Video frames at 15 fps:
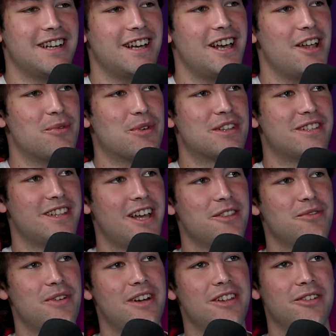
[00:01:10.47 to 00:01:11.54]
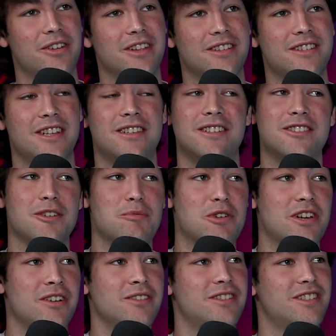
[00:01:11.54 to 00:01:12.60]
And once that's ready, it'll get sent to
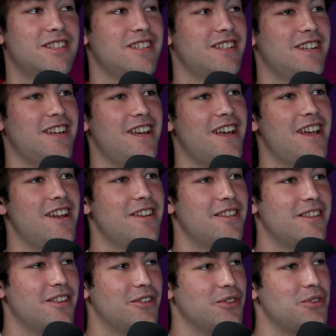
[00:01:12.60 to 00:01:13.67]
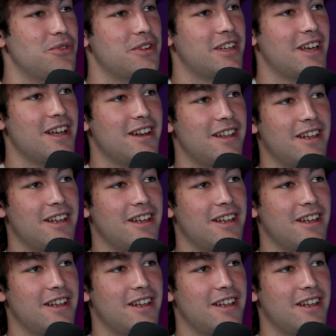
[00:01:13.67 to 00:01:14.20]
someone else, and it'll do it again.